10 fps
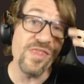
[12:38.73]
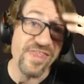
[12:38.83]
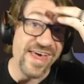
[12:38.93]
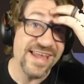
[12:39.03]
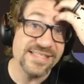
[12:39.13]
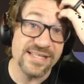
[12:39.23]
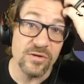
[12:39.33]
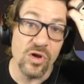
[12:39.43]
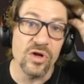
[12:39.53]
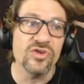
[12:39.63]
That is their
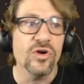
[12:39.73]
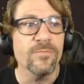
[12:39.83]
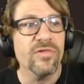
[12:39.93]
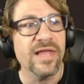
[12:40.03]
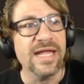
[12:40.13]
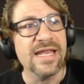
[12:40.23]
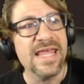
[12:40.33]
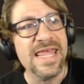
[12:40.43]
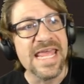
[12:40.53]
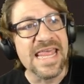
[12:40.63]
long-term plan
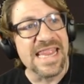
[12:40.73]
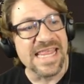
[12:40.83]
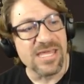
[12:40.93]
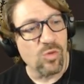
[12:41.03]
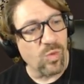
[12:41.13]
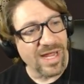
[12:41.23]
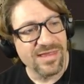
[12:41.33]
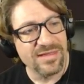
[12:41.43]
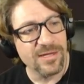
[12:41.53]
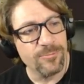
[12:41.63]
the way
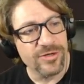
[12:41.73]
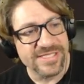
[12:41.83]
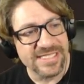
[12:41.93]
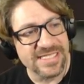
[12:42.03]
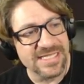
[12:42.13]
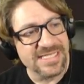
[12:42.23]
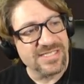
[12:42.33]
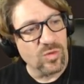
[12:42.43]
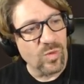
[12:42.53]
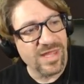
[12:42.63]
that they're presenting this,
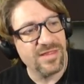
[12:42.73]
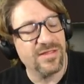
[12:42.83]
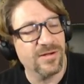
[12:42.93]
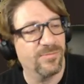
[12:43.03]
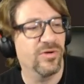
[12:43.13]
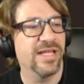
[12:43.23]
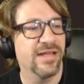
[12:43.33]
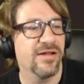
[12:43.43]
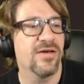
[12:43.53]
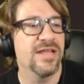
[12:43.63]
the way that they're bringing
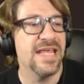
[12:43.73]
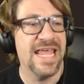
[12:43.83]
it on,